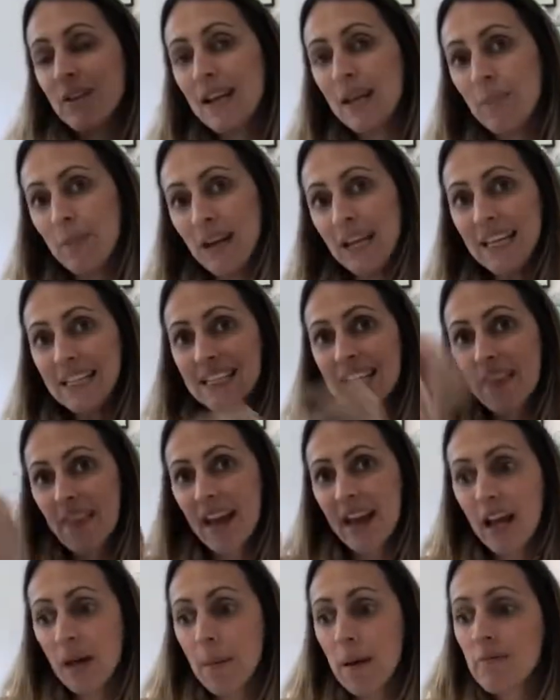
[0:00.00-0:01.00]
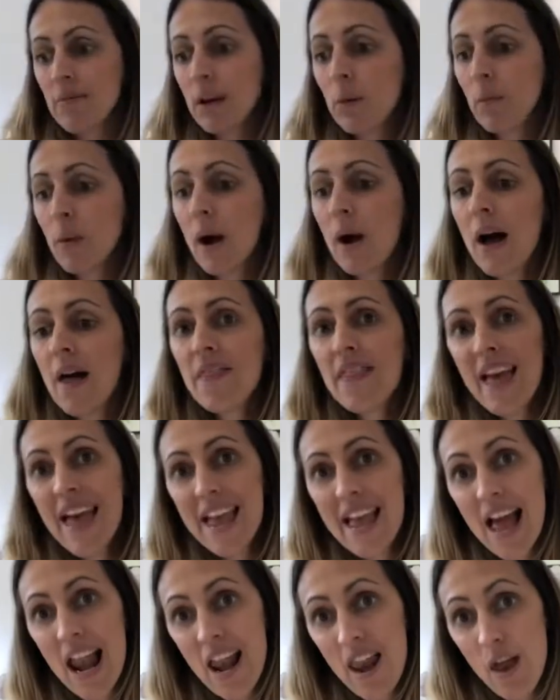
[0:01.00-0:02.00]
really pleased, and that came out really well, and
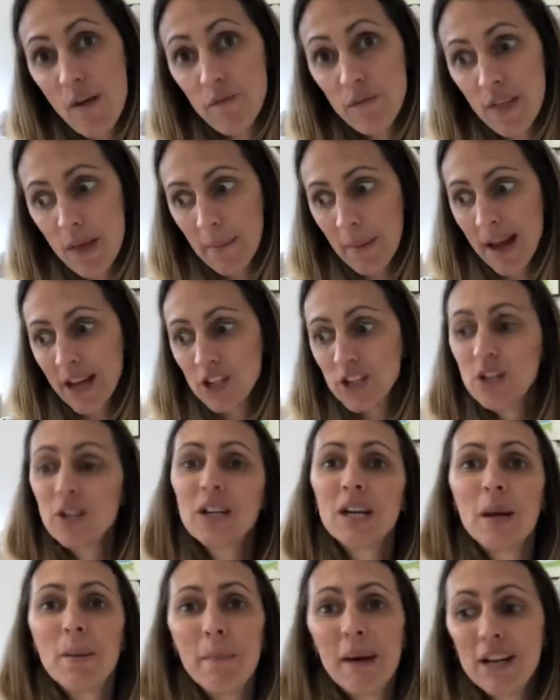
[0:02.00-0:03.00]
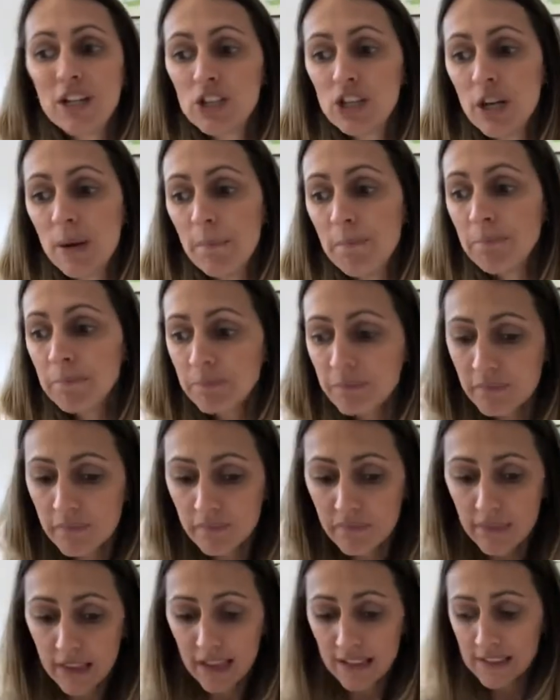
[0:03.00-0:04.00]
they love them, as you can imagine.
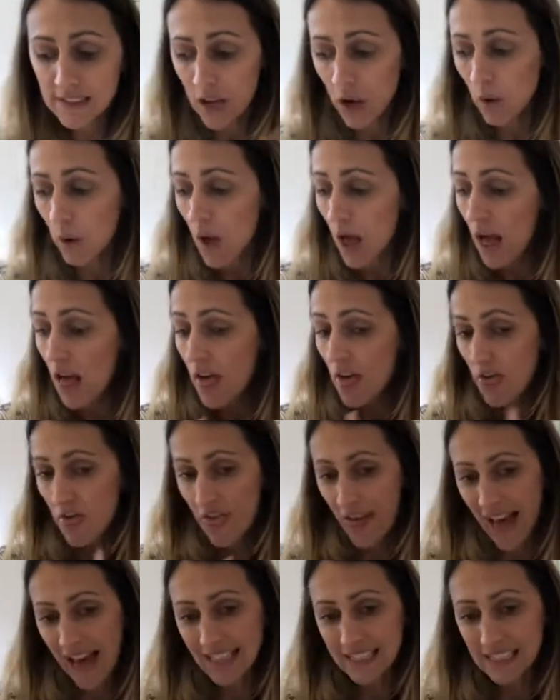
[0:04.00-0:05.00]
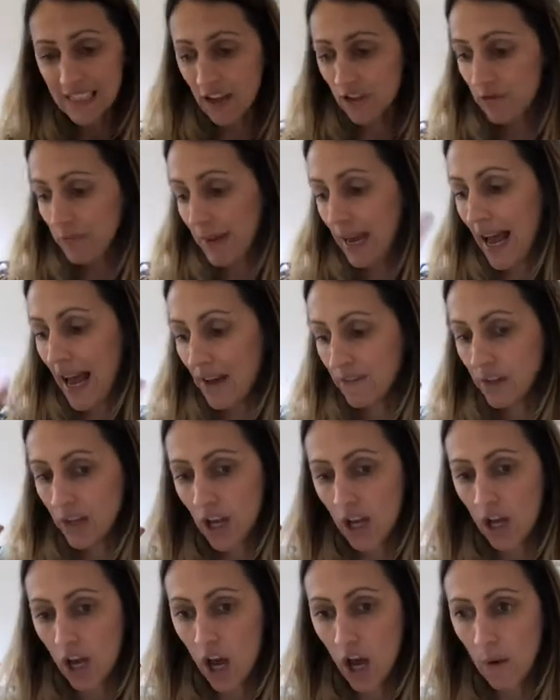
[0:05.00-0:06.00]
So that I've been having
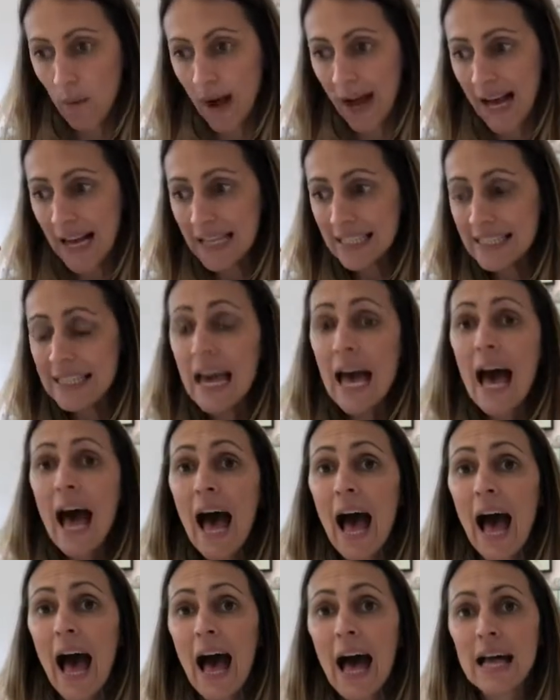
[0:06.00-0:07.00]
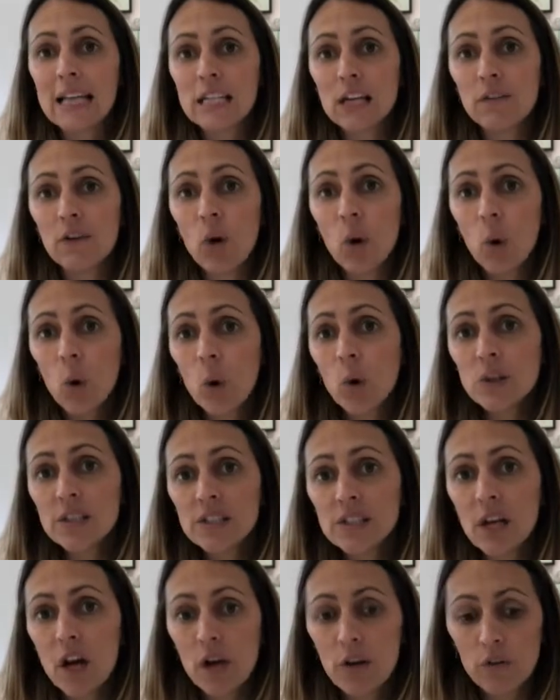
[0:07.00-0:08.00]
a go at, and I
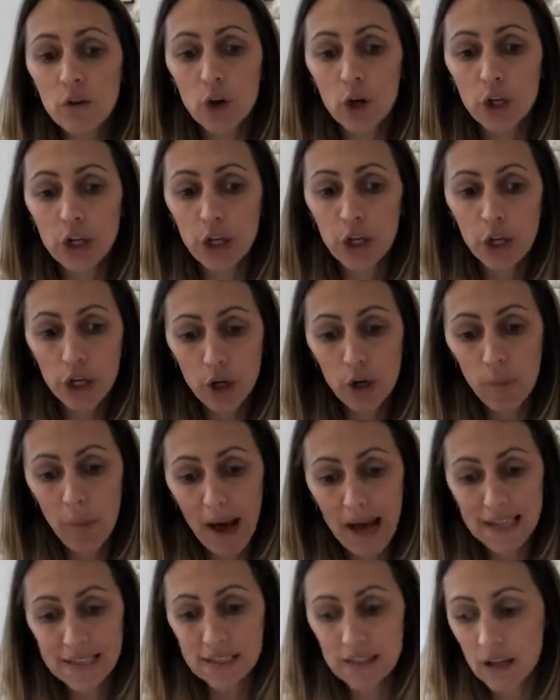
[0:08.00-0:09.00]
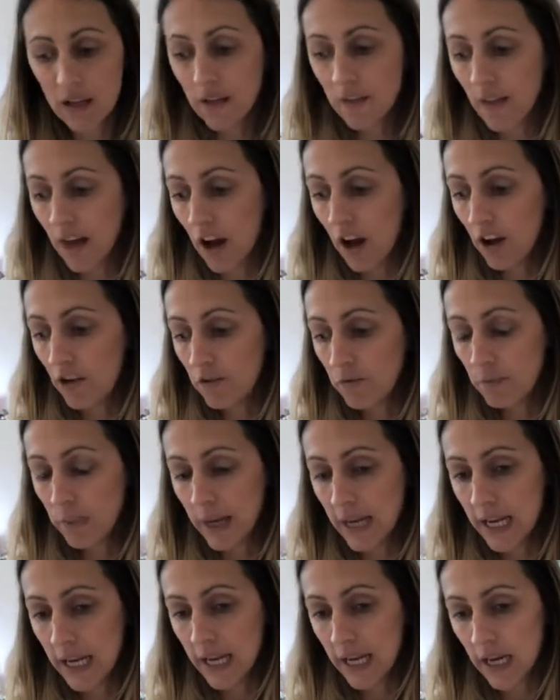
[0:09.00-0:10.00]
also got a new pattern that I've
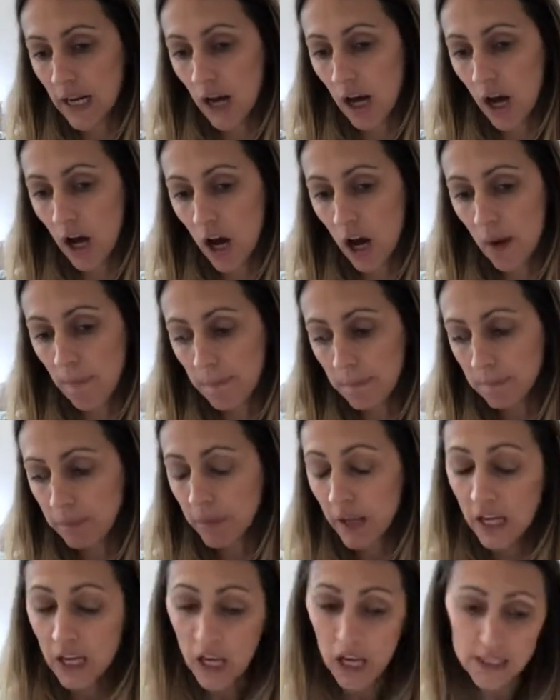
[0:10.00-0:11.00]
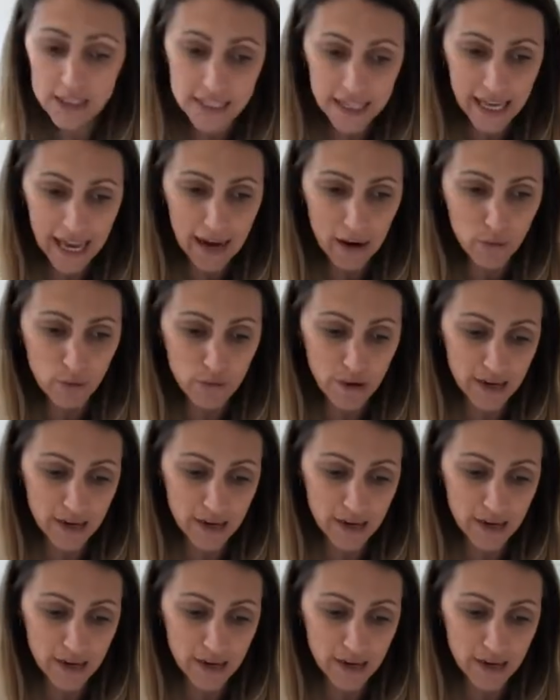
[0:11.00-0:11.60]
been cutting out